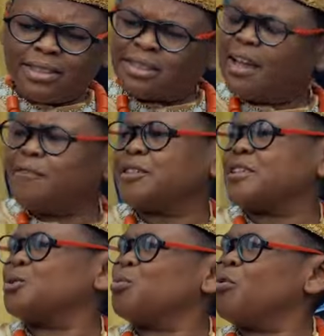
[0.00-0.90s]
this life
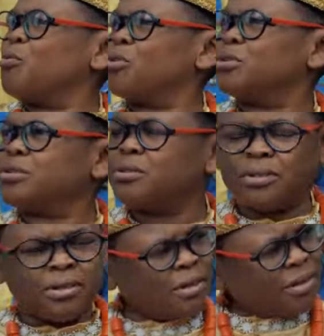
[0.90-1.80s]
is a small world.
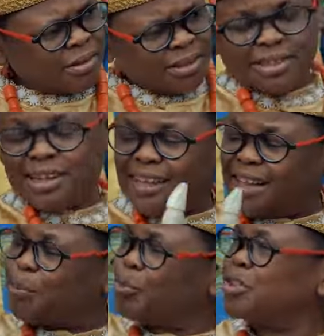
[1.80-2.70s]
This is the guy
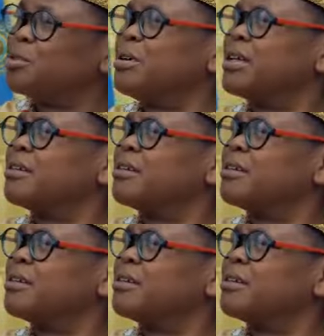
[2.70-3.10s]
that pushed me.